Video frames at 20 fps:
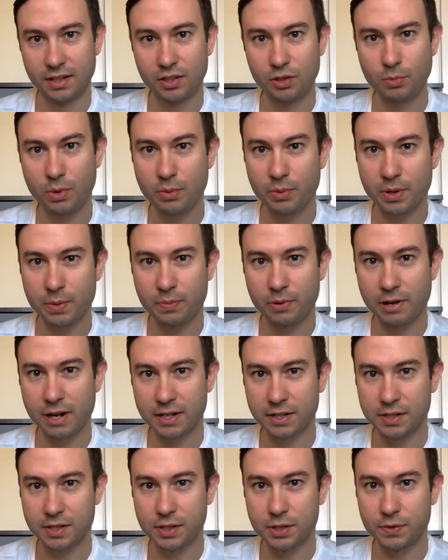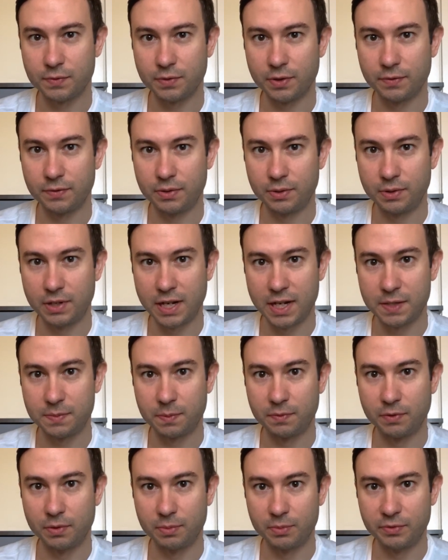You may want to practice this for a few days
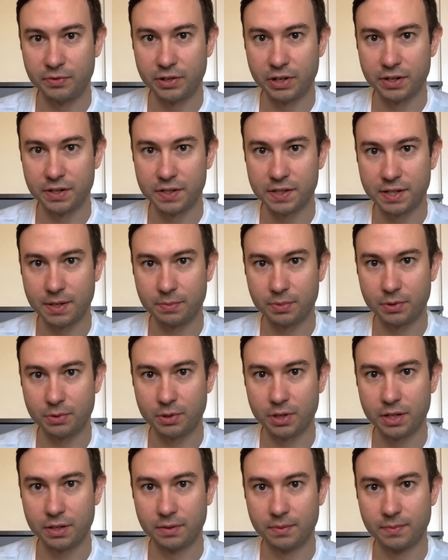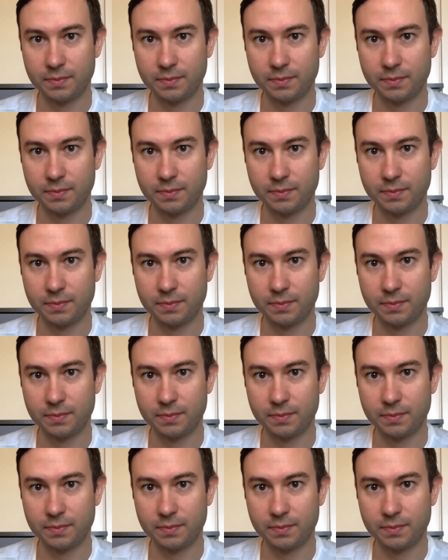before moving on to Step 3.